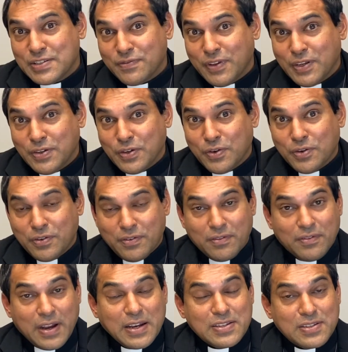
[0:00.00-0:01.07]
video,
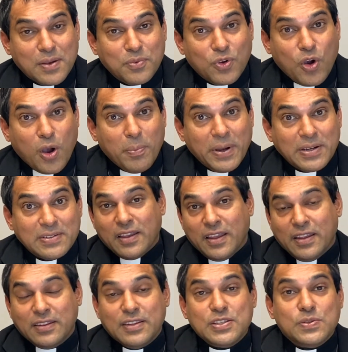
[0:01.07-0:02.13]
write some comments.
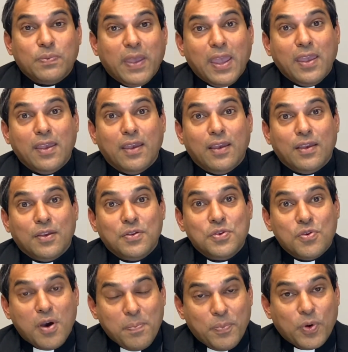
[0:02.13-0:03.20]
In this way,
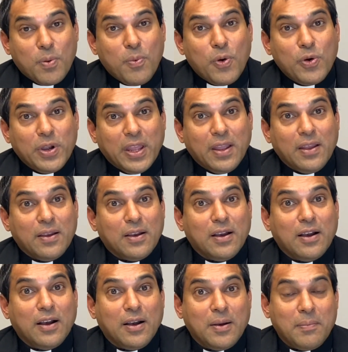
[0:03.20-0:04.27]
you are promoting
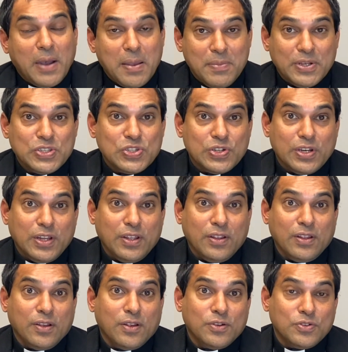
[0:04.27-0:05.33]
my
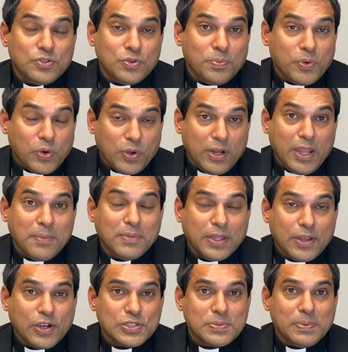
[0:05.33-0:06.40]
ministry to proclaim the
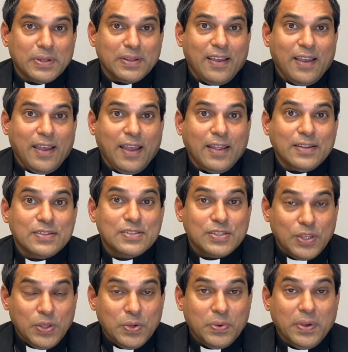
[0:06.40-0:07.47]
gospel. And see
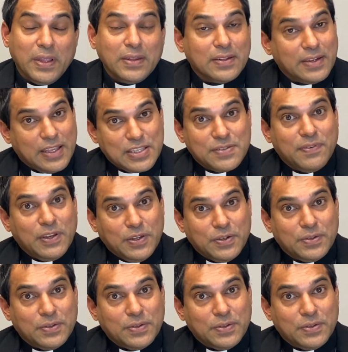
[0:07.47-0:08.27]
you in the next video.